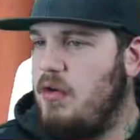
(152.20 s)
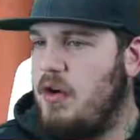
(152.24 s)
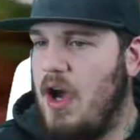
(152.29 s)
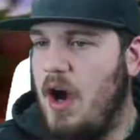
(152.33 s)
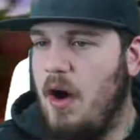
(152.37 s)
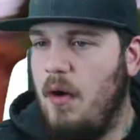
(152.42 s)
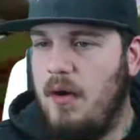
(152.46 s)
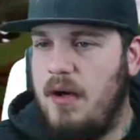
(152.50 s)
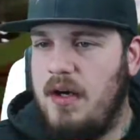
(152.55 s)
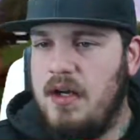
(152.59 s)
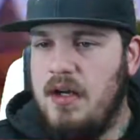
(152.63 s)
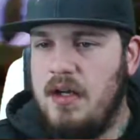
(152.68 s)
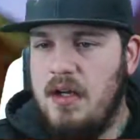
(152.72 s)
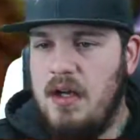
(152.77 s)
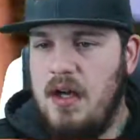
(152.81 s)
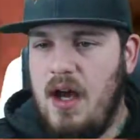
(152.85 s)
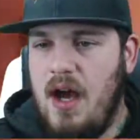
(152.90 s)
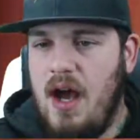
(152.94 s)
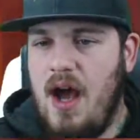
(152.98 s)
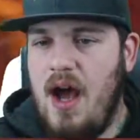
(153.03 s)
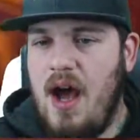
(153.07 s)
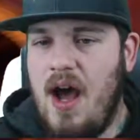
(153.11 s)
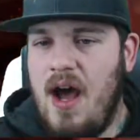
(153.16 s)
going?
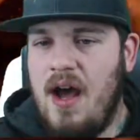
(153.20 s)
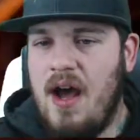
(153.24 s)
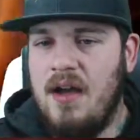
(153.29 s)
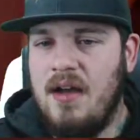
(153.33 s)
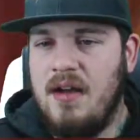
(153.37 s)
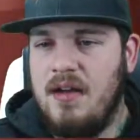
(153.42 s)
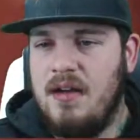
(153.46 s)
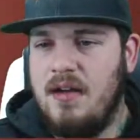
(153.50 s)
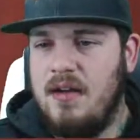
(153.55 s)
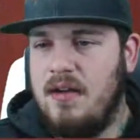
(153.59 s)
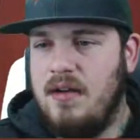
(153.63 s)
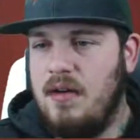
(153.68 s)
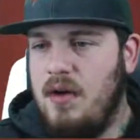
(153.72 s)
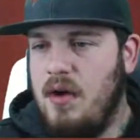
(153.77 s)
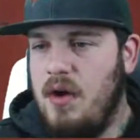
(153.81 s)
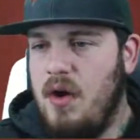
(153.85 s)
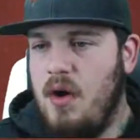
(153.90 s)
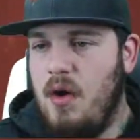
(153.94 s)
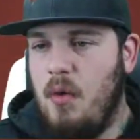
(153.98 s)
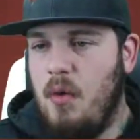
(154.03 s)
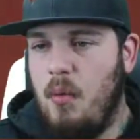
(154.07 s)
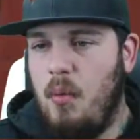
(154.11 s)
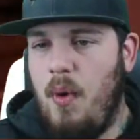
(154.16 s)
Huh?
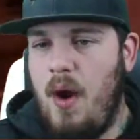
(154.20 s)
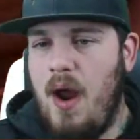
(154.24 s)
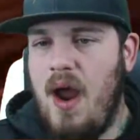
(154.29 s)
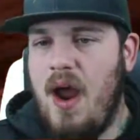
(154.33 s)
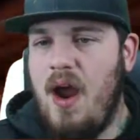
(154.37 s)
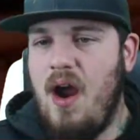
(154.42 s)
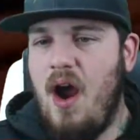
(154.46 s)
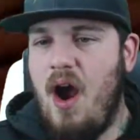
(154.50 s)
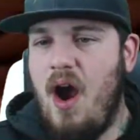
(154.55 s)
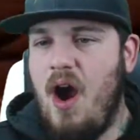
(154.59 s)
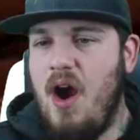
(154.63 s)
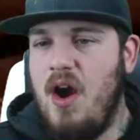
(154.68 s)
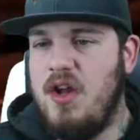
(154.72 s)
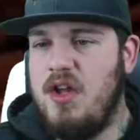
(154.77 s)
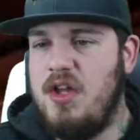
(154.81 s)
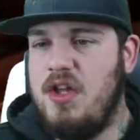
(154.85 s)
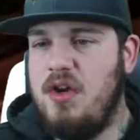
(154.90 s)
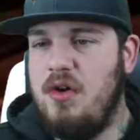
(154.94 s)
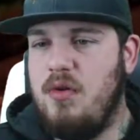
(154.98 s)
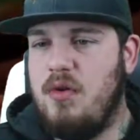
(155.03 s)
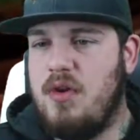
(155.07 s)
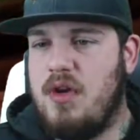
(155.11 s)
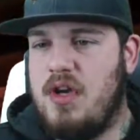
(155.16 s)
Where are
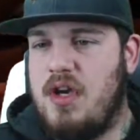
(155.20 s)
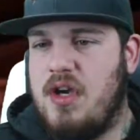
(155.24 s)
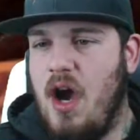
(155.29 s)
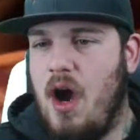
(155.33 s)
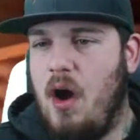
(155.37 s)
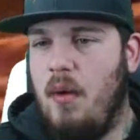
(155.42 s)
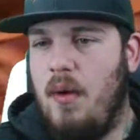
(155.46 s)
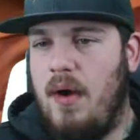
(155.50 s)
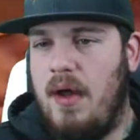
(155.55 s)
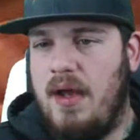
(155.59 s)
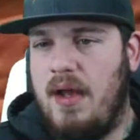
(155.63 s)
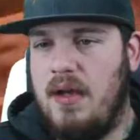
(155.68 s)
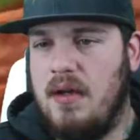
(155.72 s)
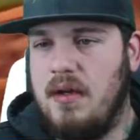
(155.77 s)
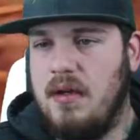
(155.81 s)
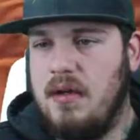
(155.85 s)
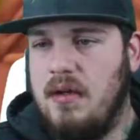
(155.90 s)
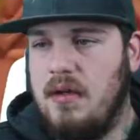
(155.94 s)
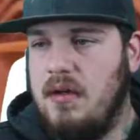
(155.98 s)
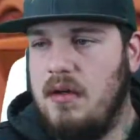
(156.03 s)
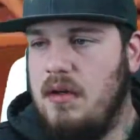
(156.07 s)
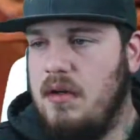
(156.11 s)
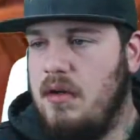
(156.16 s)
you going?
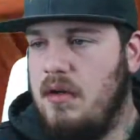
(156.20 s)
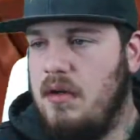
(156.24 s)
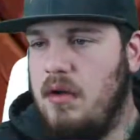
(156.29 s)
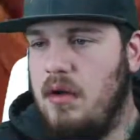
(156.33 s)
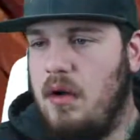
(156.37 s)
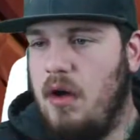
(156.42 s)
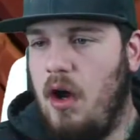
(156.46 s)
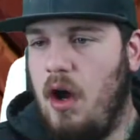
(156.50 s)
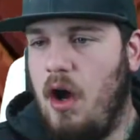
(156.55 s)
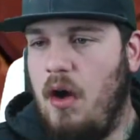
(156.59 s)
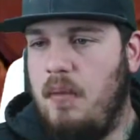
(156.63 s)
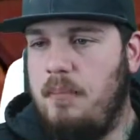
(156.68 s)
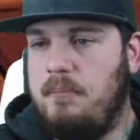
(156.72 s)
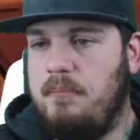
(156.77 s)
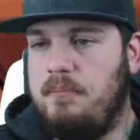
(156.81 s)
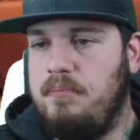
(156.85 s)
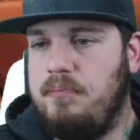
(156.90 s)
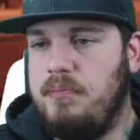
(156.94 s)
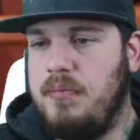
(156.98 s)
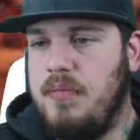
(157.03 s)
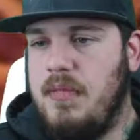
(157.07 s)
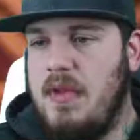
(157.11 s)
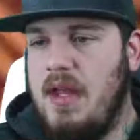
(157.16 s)
Oh,
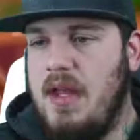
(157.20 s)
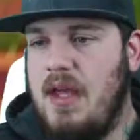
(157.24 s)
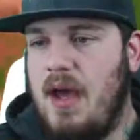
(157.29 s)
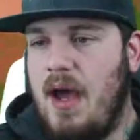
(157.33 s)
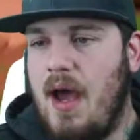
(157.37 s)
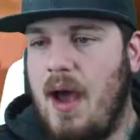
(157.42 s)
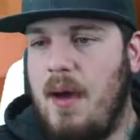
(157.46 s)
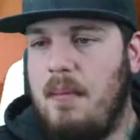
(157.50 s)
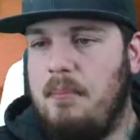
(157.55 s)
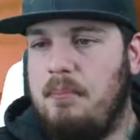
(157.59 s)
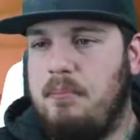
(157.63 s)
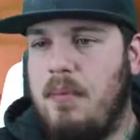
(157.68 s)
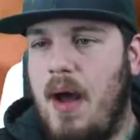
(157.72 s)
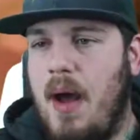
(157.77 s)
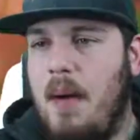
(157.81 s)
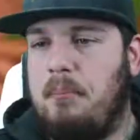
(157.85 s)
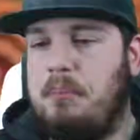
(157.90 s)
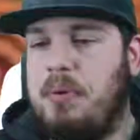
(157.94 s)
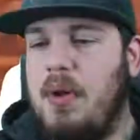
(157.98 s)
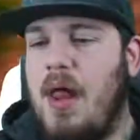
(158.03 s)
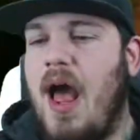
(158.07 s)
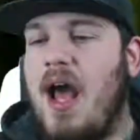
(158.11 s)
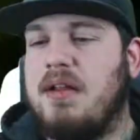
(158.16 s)
I, I
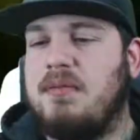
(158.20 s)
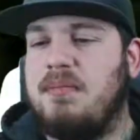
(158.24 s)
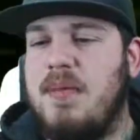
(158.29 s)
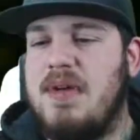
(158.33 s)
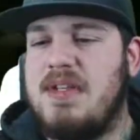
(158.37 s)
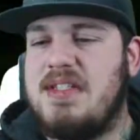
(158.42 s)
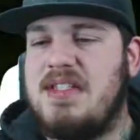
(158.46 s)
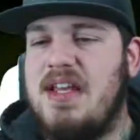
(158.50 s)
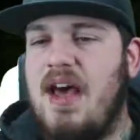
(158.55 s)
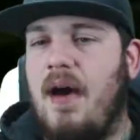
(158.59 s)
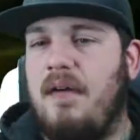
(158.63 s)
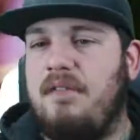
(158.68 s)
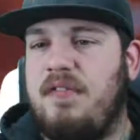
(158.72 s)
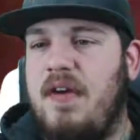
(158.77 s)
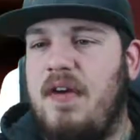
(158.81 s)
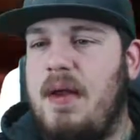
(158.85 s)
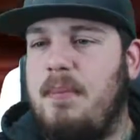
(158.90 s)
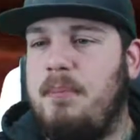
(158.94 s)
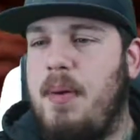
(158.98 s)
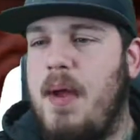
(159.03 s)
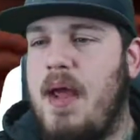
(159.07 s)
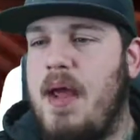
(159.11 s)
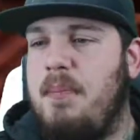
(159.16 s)
blocked myself
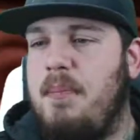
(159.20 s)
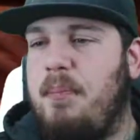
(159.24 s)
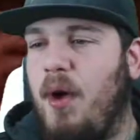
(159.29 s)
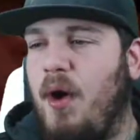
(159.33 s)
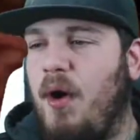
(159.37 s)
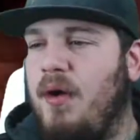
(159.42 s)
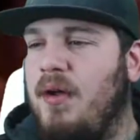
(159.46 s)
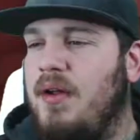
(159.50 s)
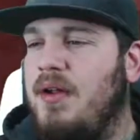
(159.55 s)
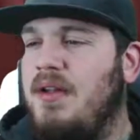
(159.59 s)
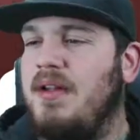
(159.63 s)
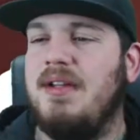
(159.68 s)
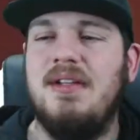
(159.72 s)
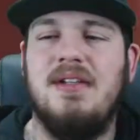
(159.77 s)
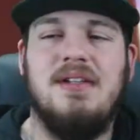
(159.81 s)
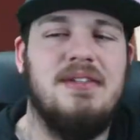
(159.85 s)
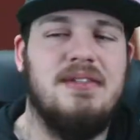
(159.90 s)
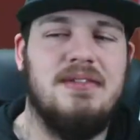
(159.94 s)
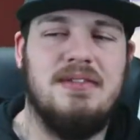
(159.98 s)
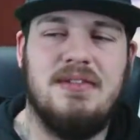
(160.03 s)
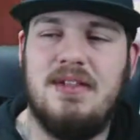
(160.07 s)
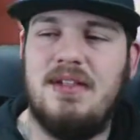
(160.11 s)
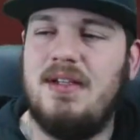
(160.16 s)
in, people.
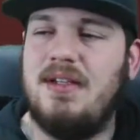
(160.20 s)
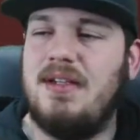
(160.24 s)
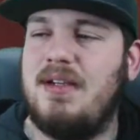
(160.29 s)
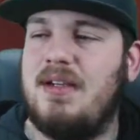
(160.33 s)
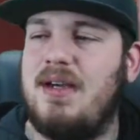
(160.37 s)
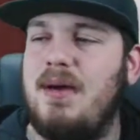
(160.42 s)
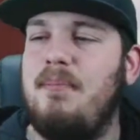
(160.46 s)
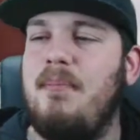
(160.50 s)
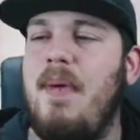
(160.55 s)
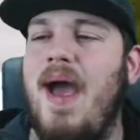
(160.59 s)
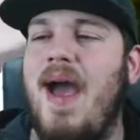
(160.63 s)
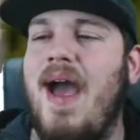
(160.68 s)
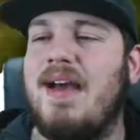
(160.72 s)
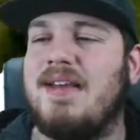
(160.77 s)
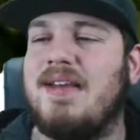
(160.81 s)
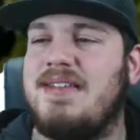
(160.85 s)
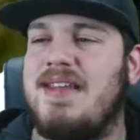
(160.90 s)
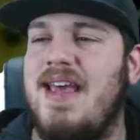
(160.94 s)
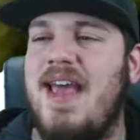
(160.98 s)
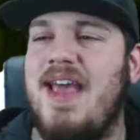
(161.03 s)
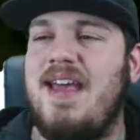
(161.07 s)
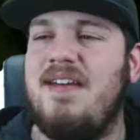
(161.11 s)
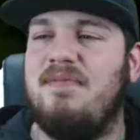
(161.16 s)
Come back,
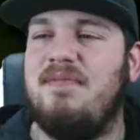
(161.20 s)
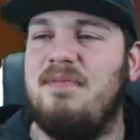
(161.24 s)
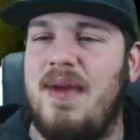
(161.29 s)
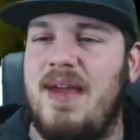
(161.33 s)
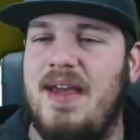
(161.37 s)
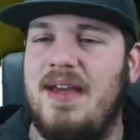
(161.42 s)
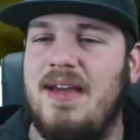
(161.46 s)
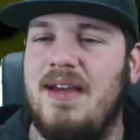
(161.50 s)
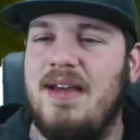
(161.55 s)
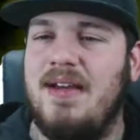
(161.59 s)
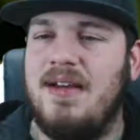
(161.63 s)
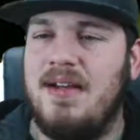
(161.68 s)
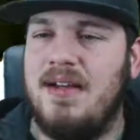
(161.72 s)
save me.